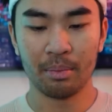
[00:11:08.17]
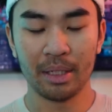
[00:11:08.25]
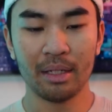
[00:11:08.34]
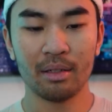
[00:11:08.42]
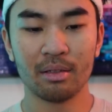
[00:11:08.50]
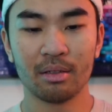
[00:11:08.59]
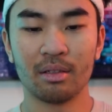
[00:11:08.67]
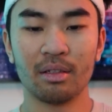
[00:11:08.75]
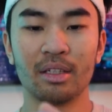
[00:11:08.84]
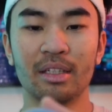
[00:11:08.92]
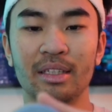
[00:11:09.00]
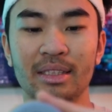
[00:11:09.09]
But yeah,
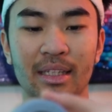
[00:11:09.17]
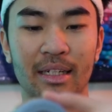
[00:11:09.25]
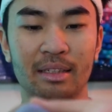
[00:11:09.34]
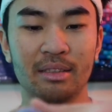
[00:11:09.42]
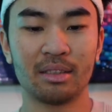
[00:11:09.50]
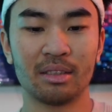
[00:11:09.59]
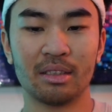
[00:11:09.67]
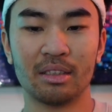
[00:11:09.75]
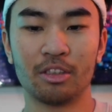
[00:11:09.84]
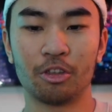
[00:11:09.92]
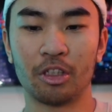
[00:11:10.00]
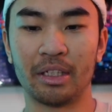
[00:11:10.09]
look at this, guys.
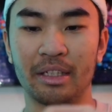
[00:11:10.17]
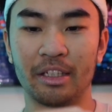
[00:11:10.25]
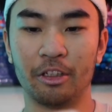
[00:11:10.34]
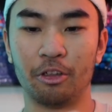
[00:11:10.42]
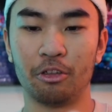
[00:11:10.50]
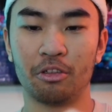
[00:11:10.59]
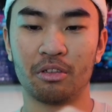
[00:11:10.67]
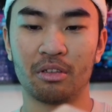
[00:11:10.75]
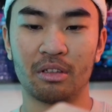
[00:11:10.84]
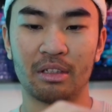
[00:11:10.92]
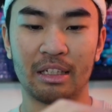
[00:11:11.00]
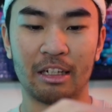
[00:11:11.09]
This is really cute.
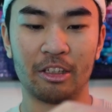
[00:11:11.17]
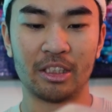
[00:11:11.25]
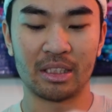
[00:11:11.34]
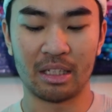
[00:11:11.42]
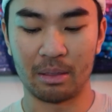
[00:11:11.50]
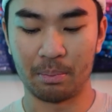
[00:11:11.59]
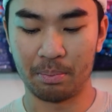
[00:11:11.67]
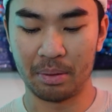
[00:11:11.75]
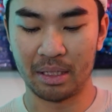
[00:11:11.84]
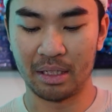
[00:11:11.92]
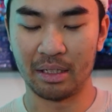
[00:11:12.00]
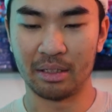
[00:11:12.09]
Now I just gotta
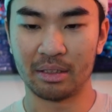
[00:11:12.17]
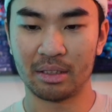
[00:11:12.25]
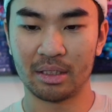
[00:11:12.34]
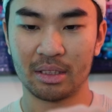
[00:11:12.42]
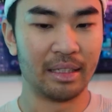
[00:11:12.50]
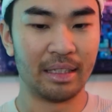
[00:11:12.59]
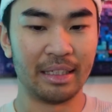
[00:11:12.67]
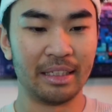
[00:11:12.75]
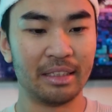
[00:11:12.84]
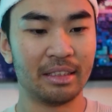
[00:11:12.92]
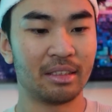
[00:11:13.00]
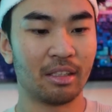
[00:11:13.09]
put
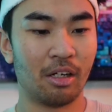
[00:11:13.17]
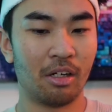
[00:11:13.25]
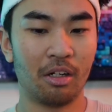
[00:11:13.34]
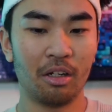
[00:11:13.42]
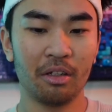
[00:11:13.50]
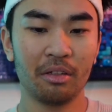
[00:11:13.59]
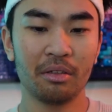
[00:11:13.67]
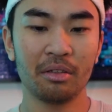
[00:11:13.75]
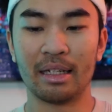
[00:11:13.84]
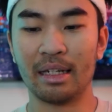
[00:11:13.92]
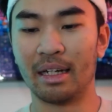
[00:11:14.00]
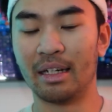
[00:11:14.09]
these on.
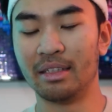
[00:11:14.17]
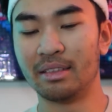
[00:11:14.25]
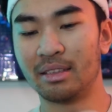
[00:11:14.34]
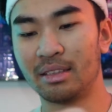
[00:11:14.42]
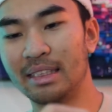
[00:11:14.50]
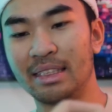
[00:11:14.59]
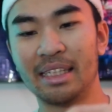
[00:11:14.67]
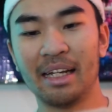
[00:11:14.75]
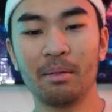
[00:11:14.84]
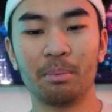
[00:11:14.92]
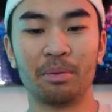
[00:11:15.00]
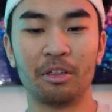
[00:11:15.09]
Guys,
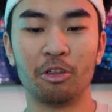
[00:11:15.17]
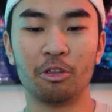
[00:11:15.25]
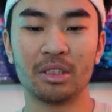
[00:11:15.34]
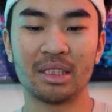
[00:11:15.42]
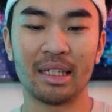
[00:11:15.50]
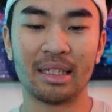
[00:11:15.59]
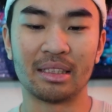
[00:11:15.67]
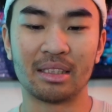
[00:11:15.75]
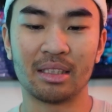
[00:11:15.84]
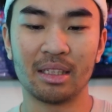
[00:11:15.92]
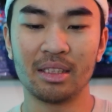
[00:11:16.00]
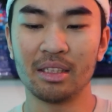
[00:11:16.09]
sand blue is like
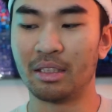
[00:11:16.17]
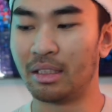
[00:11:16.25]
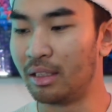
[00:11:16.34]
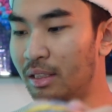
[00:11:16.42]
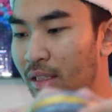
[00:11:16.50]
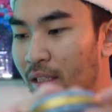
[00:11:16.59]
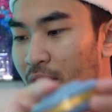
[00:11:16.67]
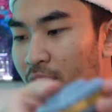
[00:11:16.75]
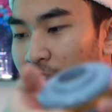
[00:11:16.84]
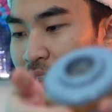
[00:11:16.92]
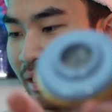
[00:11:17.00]
such a good color.